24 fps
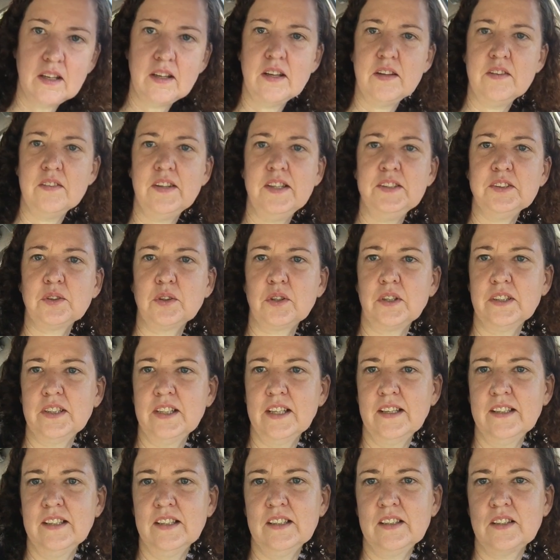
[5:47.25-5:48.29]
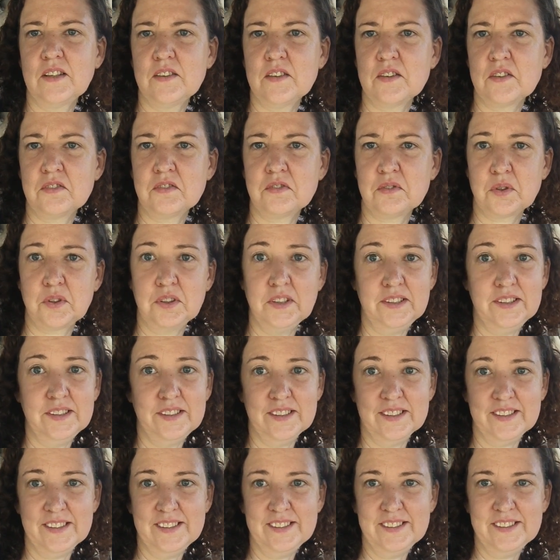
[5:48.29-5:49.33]
and these are organic and they're
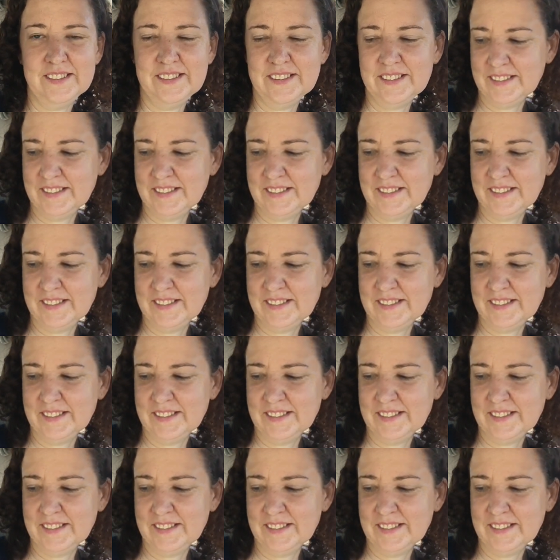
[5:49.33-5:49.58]
$4.99